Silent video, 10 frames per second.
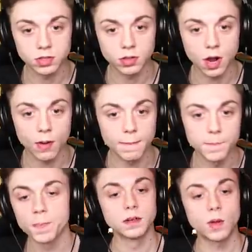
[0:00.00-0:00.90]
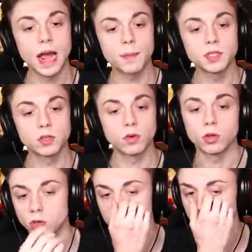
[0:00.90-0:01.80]
still going. What happened to the
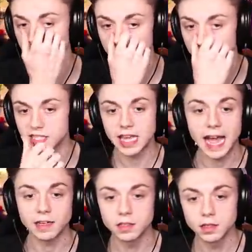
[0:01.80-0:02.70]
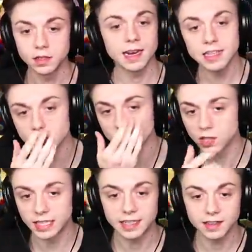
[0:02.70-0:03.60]
roller coaster? What is that? It needs to look
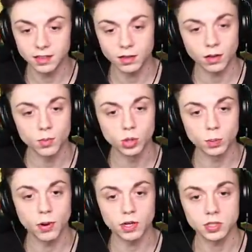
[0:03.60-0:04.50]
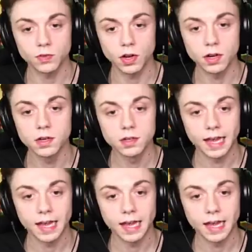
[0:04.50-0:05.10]
like the amusement park is fun,